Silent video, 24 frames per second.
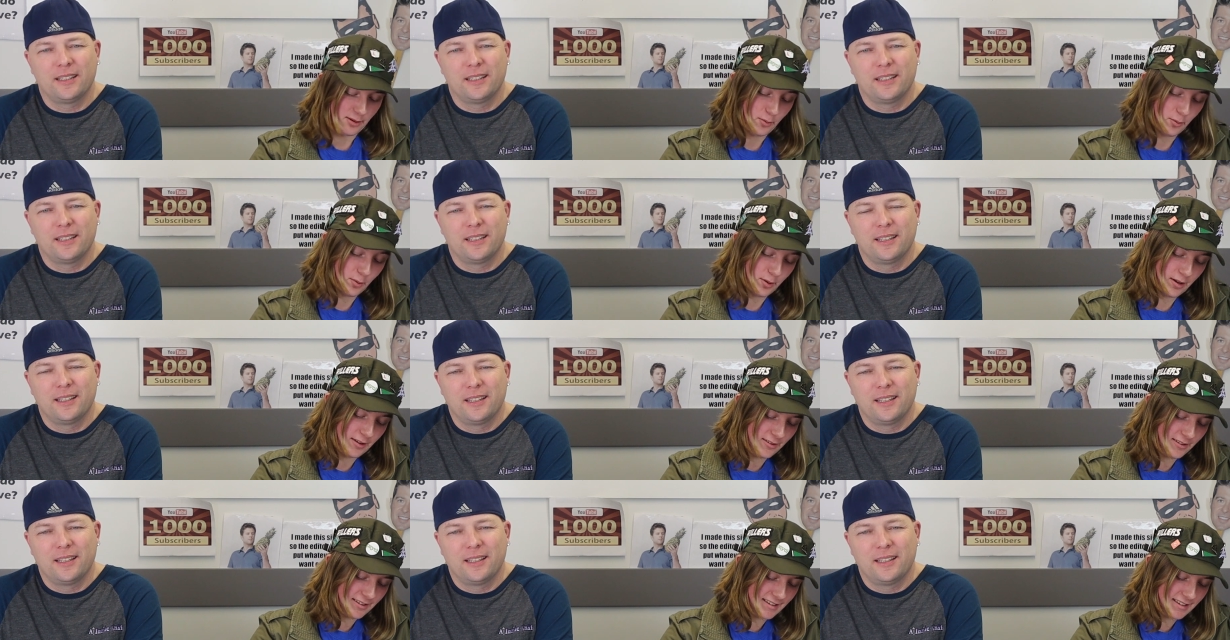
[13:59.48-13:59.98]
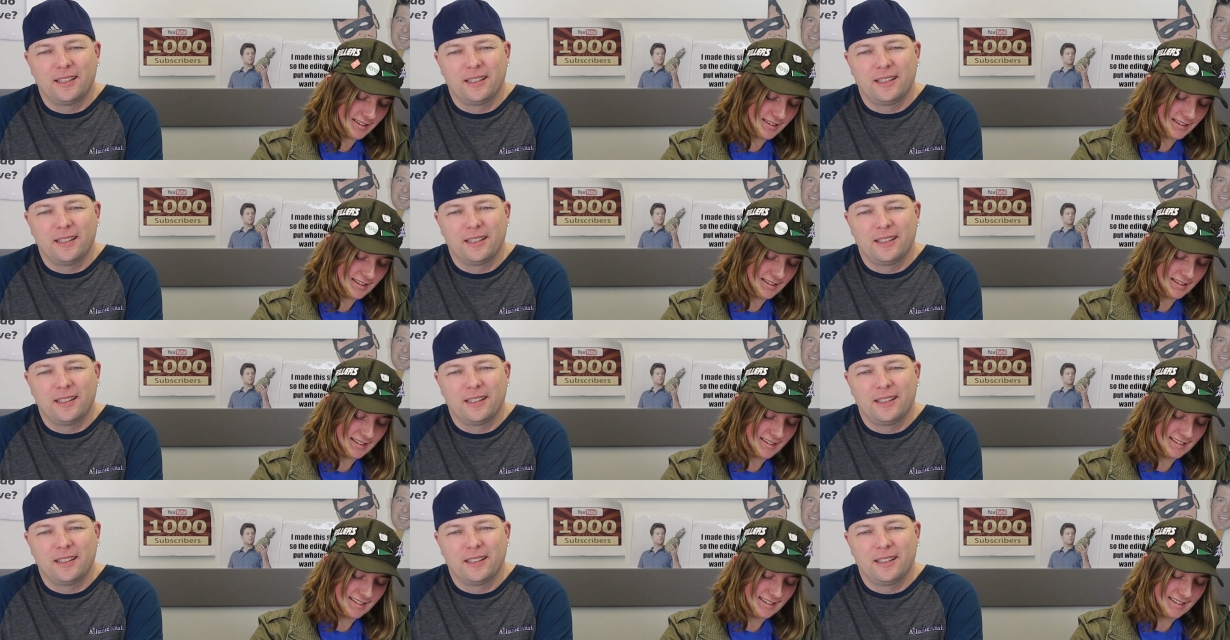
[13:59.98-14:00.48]
Speaker 1: Well,
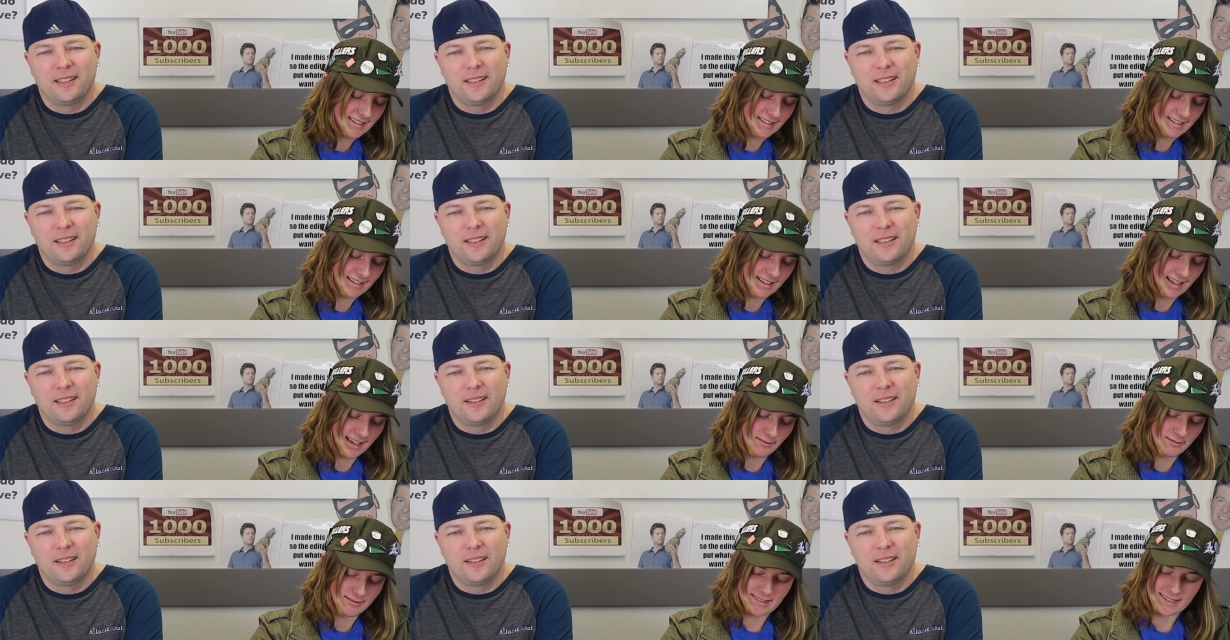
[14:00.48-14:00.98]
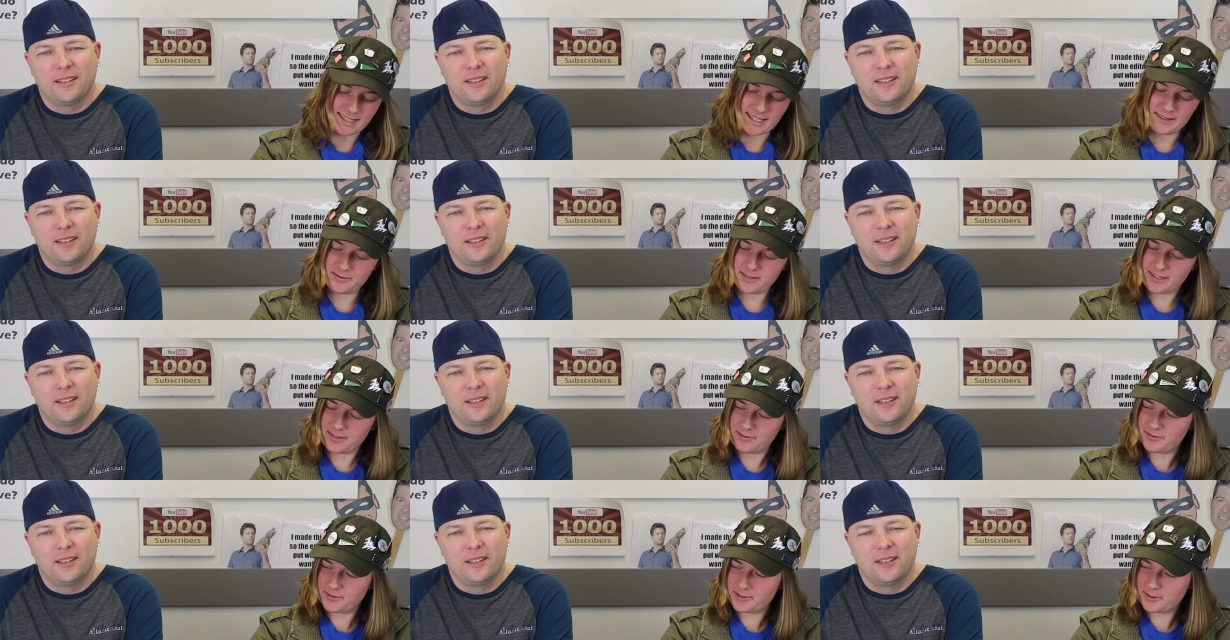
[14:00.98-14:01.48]
I
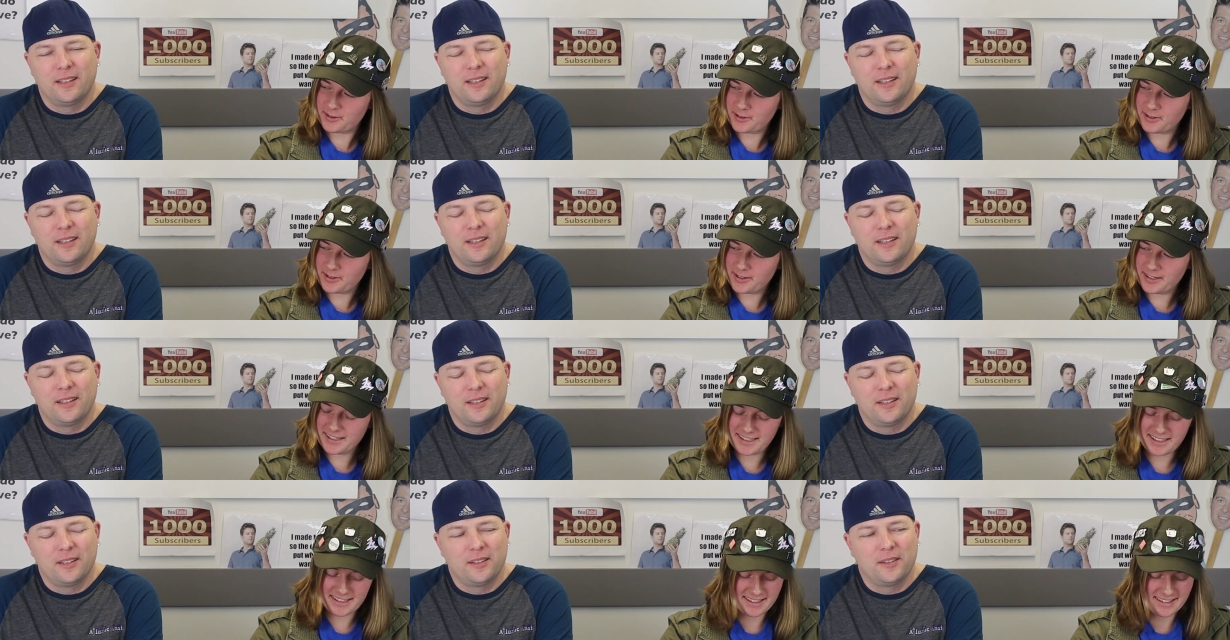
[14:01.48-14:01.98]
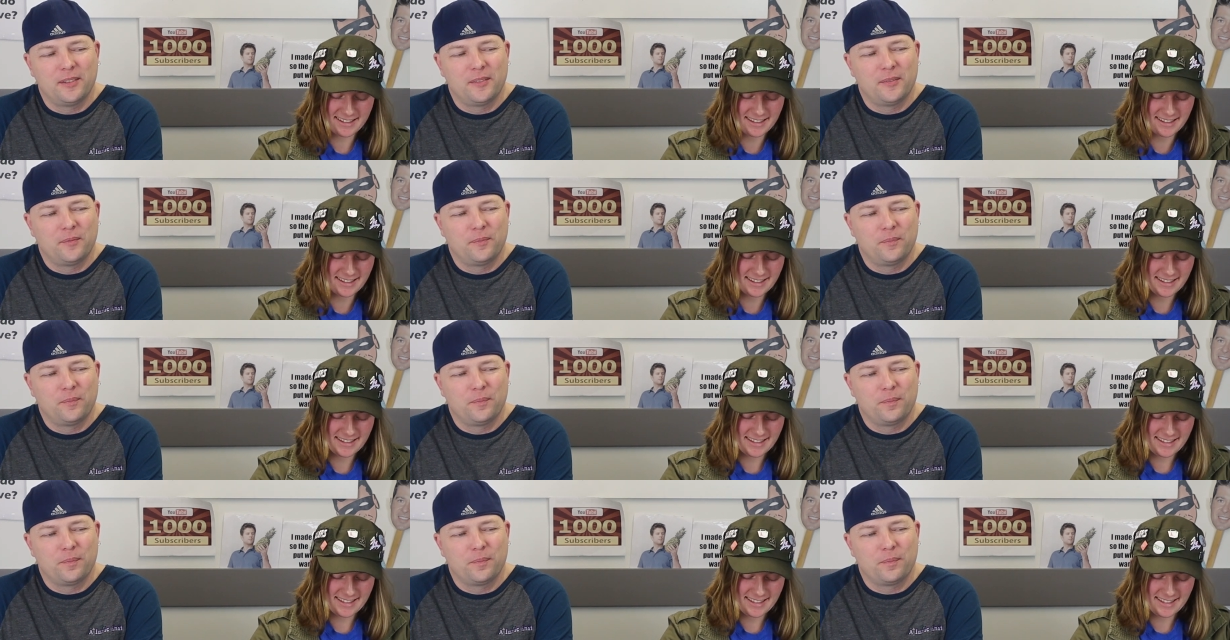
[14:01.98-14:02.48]
lived it for a
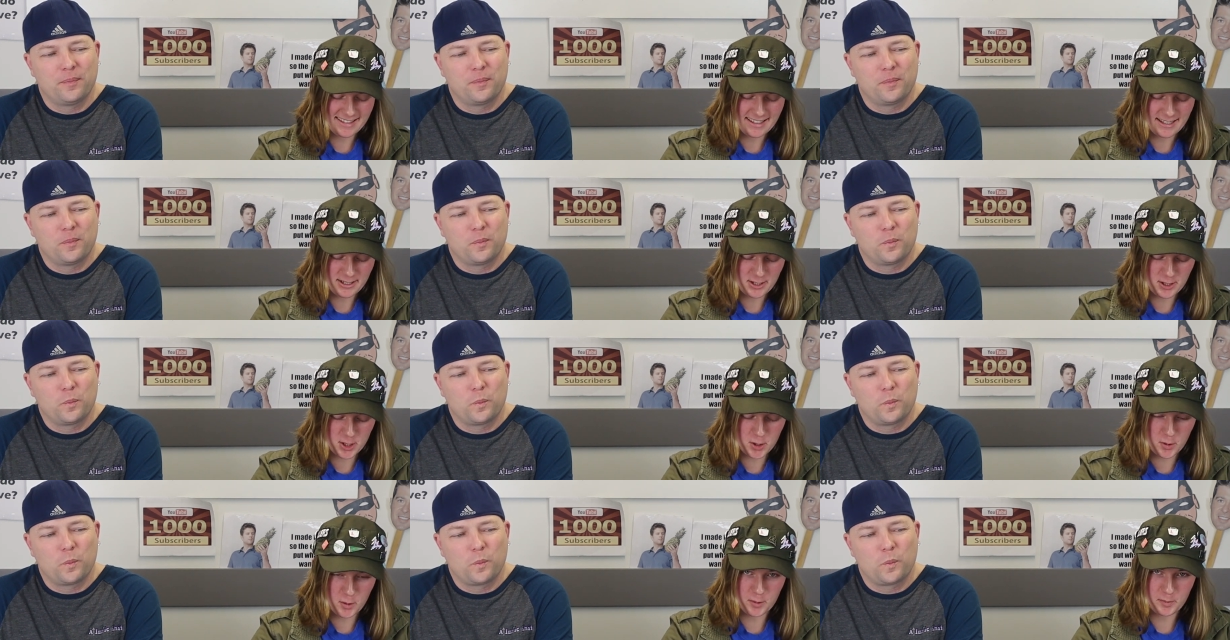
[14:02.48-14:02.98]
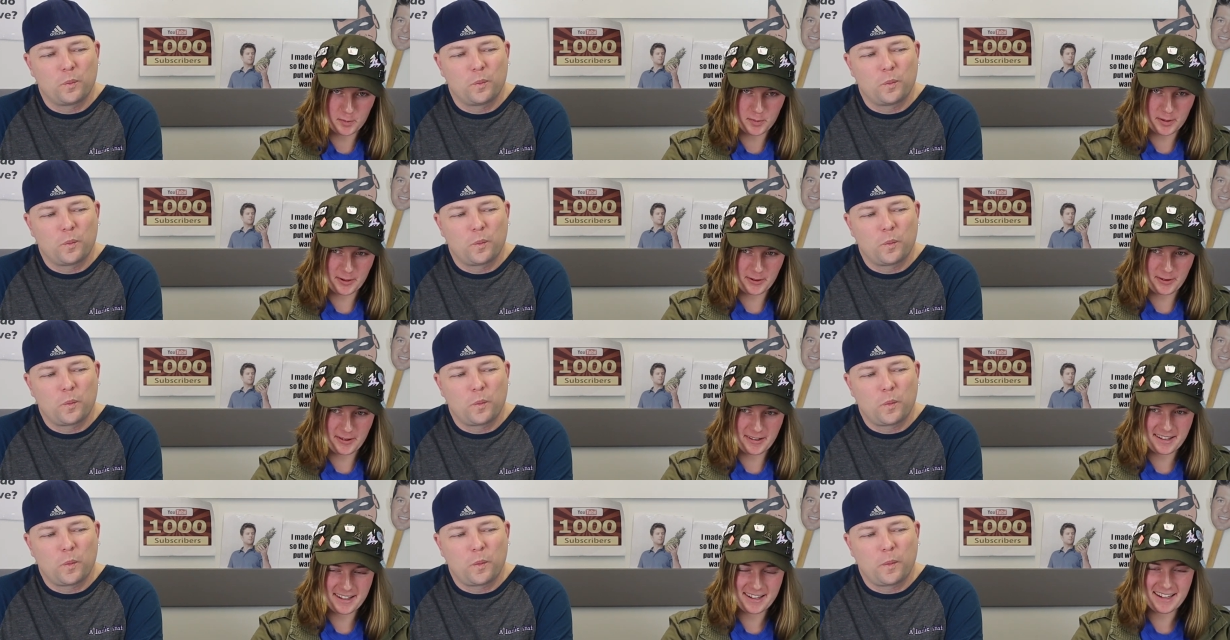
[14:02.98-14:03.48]
short
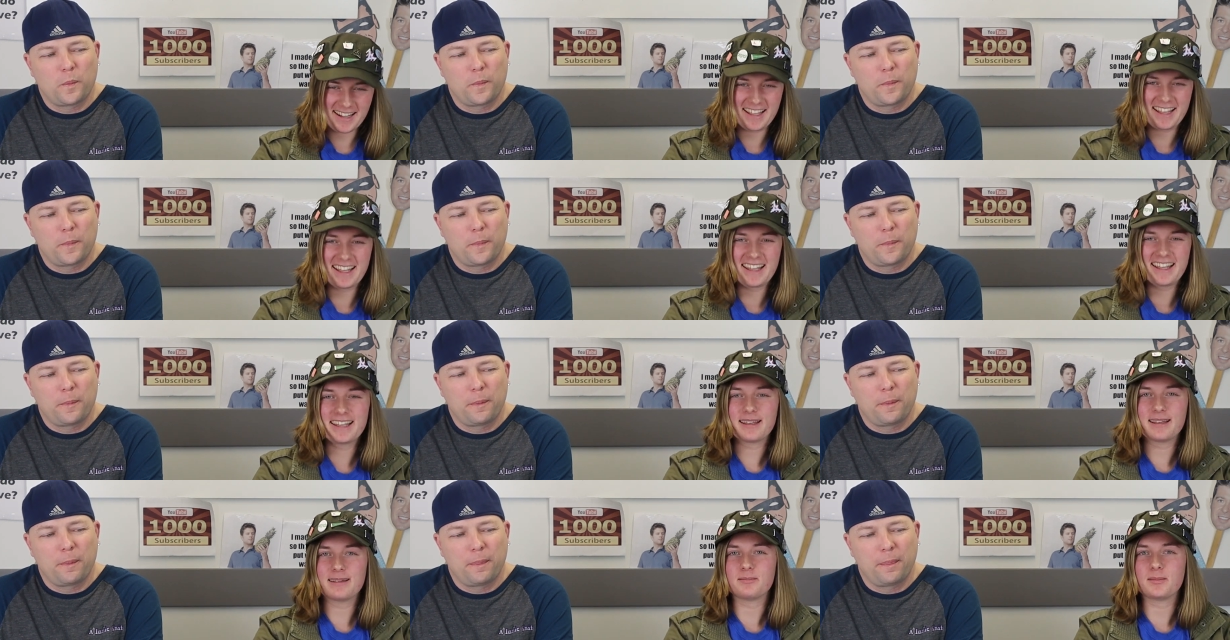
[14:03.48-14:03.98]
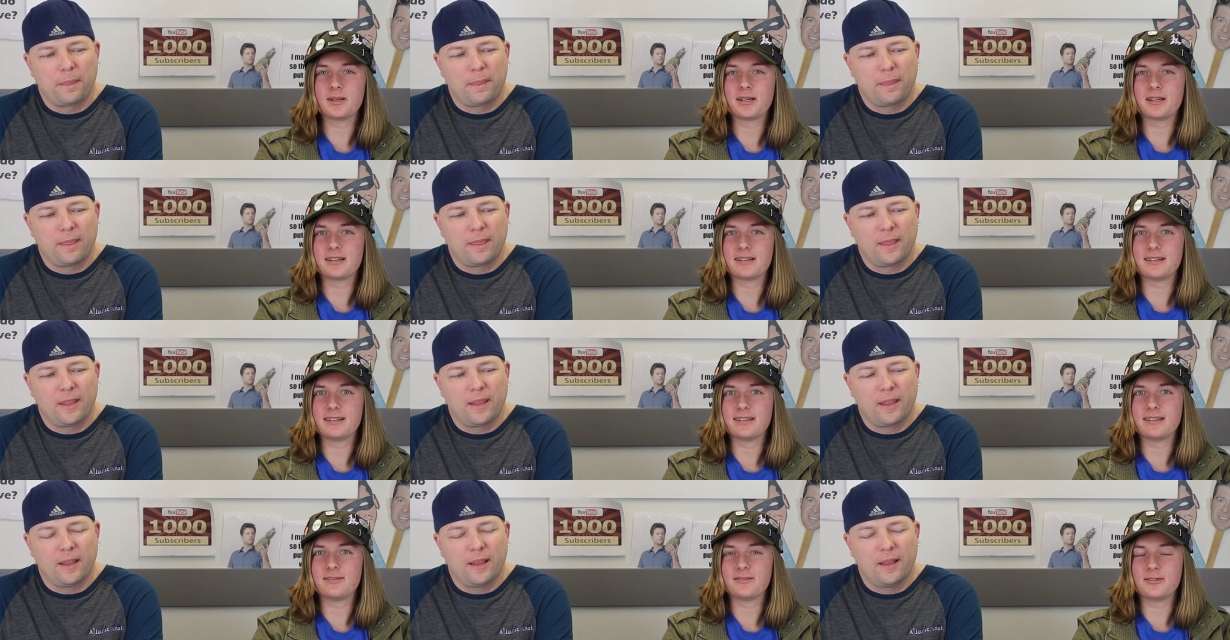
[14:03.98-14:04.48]
period. I'm not
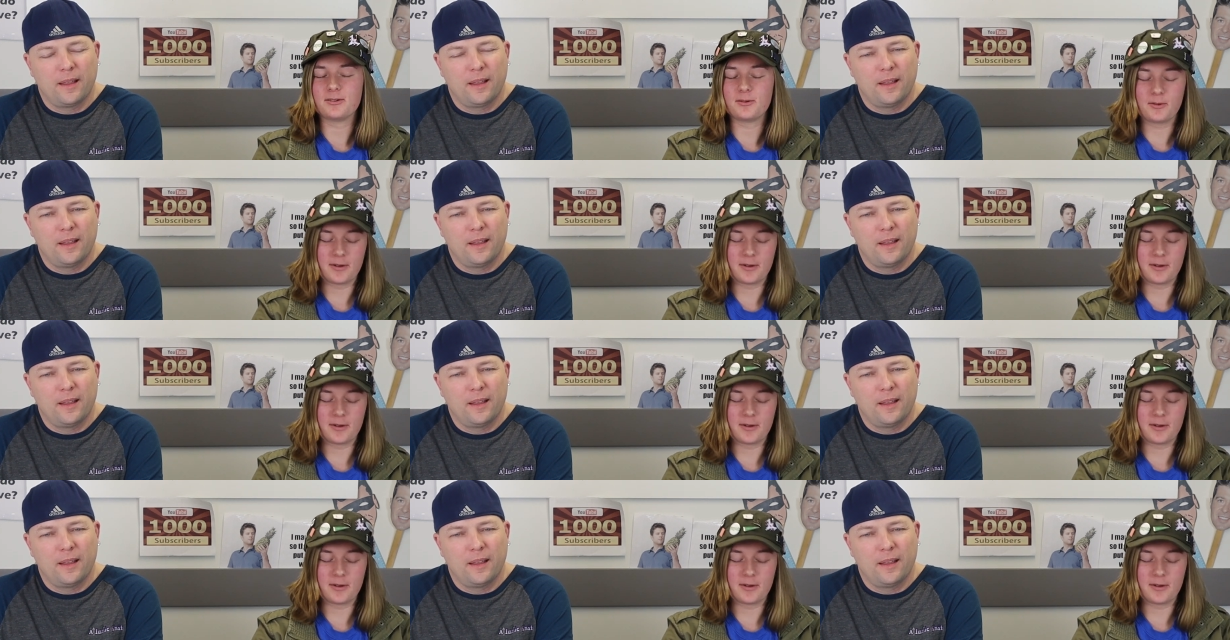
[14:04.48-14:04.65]
going to give it